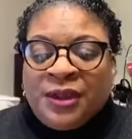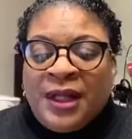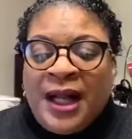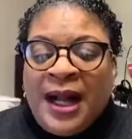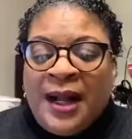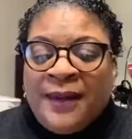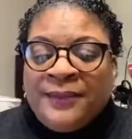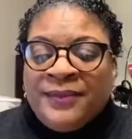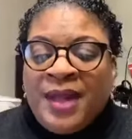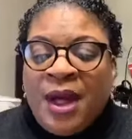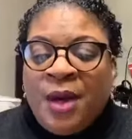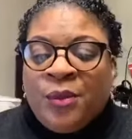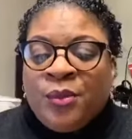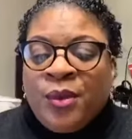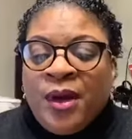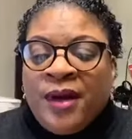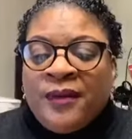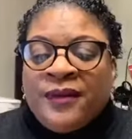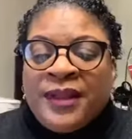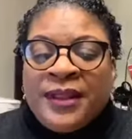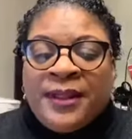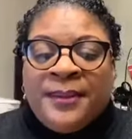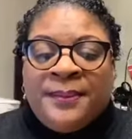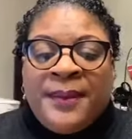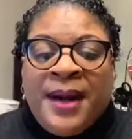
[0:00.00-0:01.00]
I'm not worried
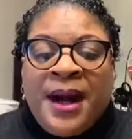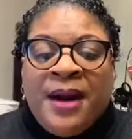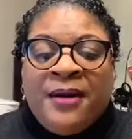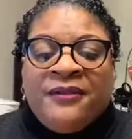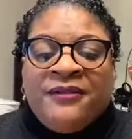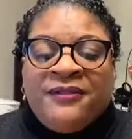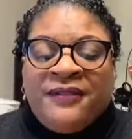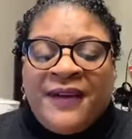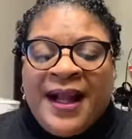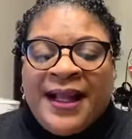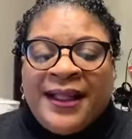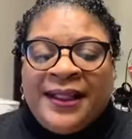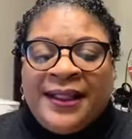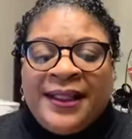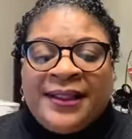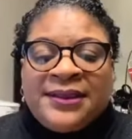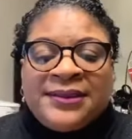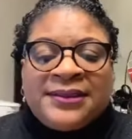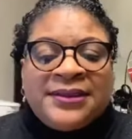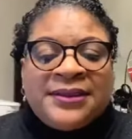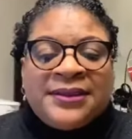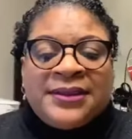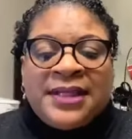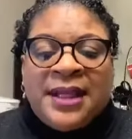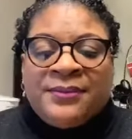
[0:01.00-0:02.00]
about
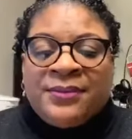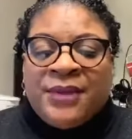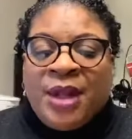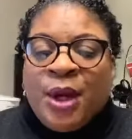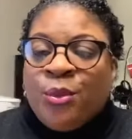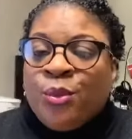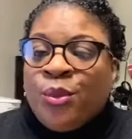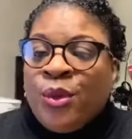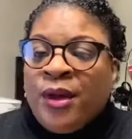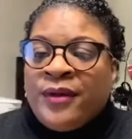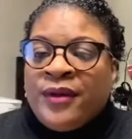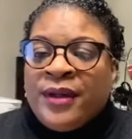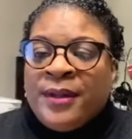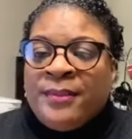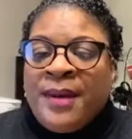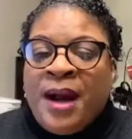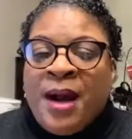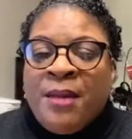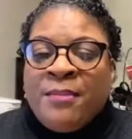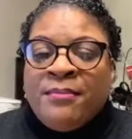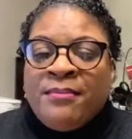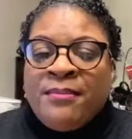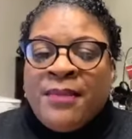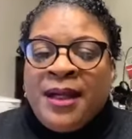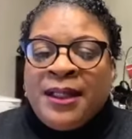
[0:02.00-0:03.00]
finances. I'm not worried
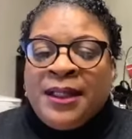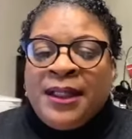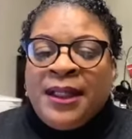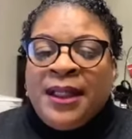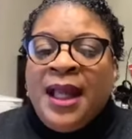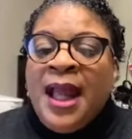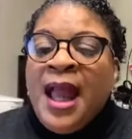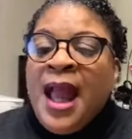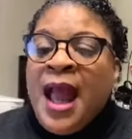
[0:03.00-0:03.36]
about money.